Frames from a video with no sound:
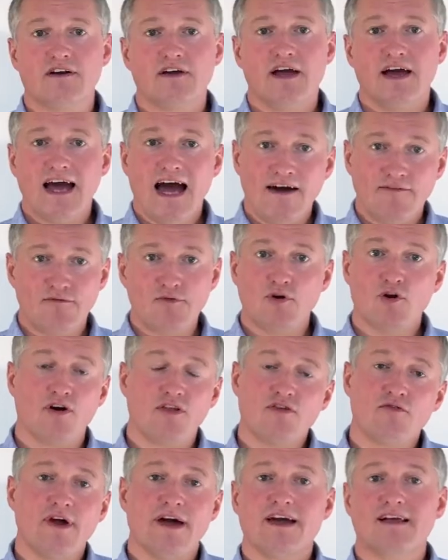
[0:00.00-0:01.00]
Have we got
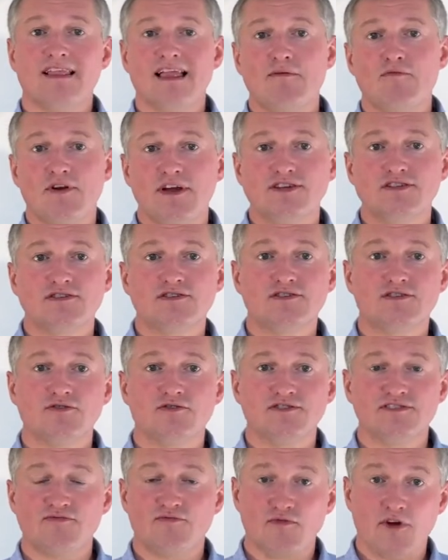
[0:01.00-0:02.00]
the right collaboration
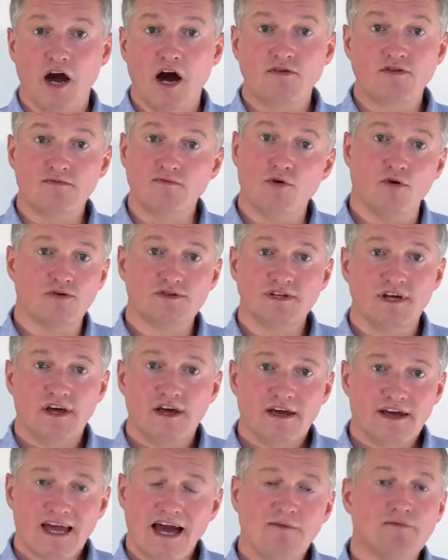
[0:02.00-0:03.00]
tools? If we are remote,
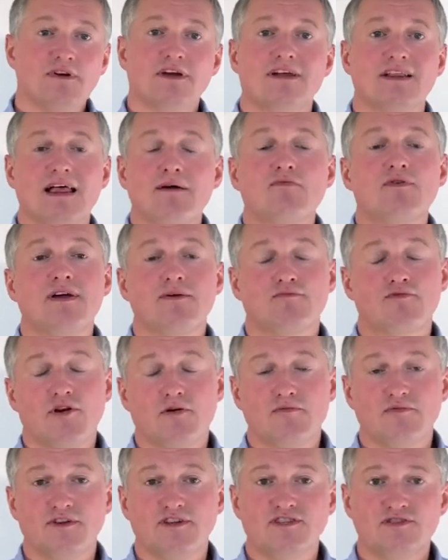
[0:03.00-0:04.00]
can we collaborate
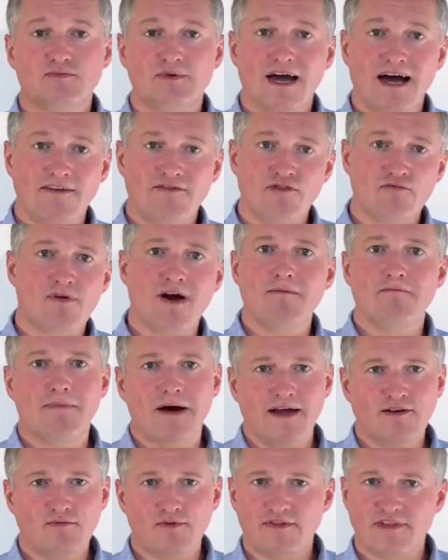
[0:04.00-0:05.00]
properly? Do we have the right
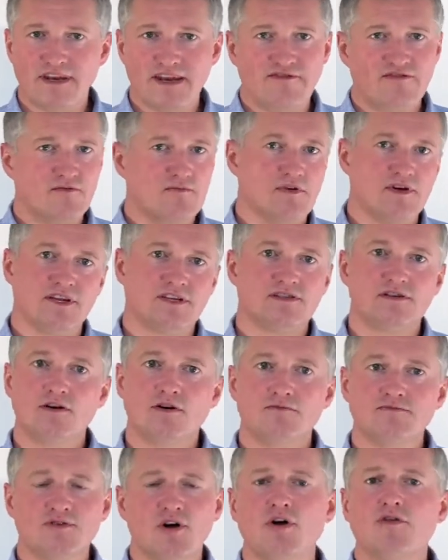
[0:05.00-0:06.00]
bandwidth in everybody's
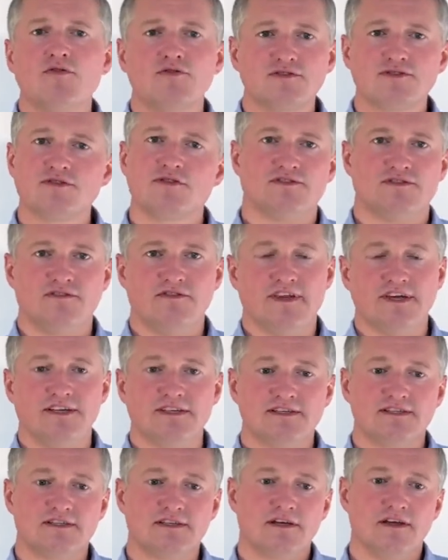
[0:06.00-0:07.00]
homes? All those sorts of
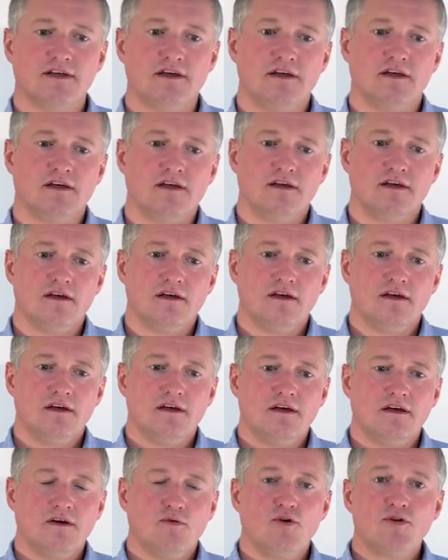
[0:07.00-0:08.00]
things.
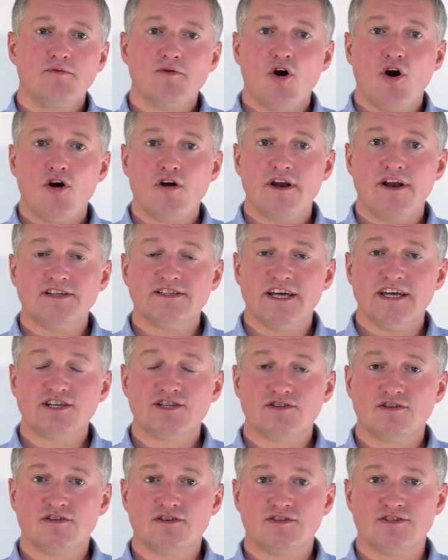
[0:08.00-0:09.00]
What about
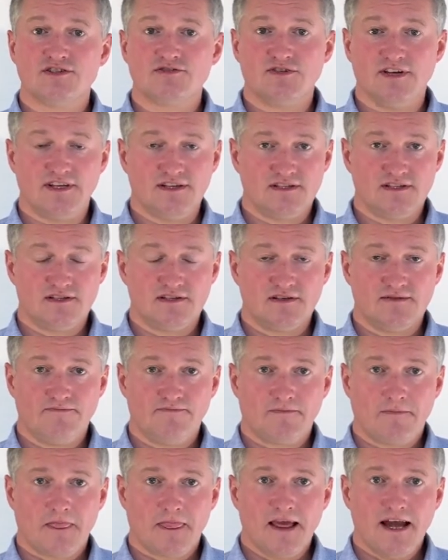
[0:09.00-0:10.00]
organisational constraints?
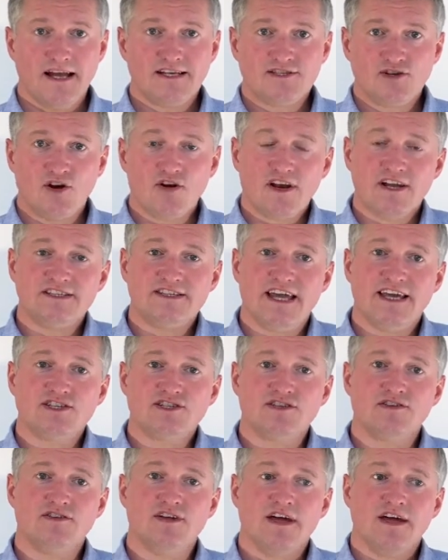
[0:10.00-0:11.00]
Is the
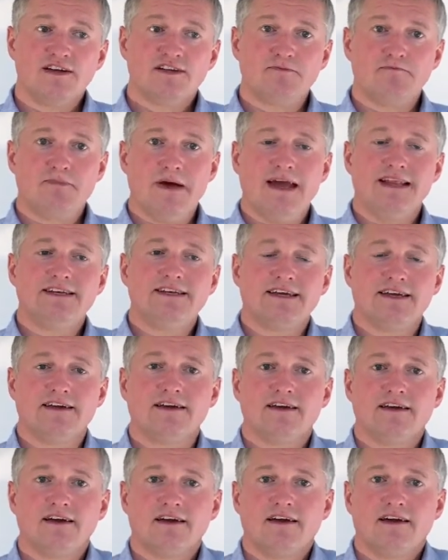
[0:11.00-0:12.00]
organisation depending
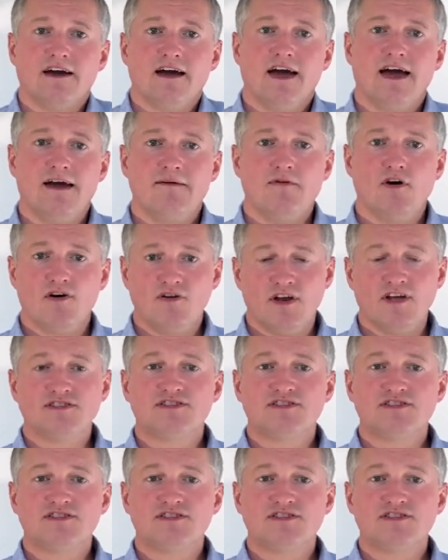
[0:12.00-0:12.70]
on us